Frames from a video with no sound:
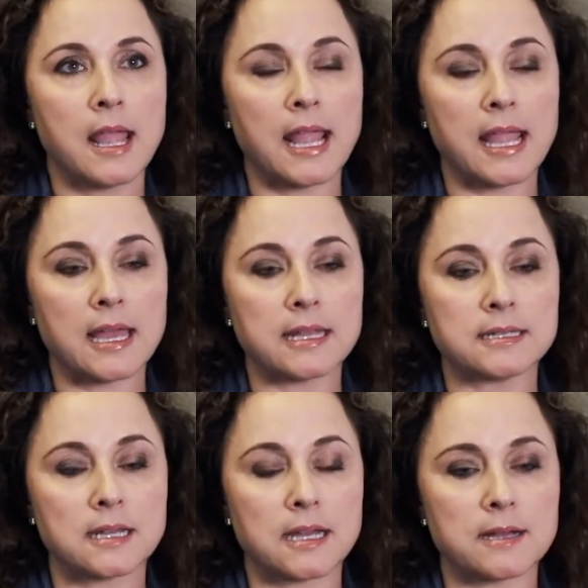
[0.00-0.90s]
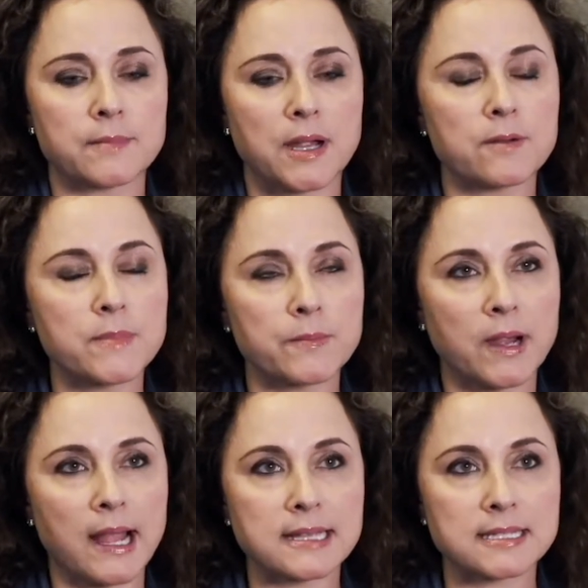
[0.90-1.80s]
And I remember
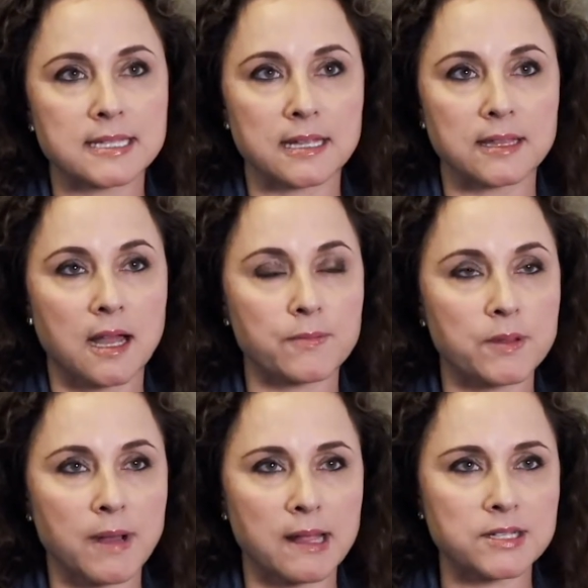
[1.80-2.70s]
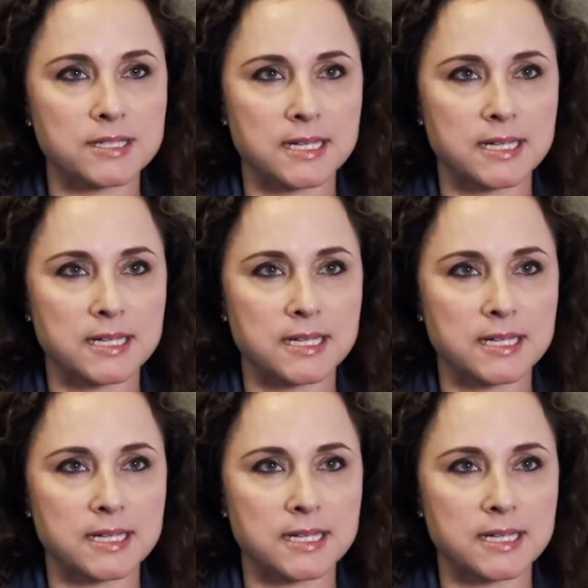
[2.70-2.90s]
asking the ophthalmologist,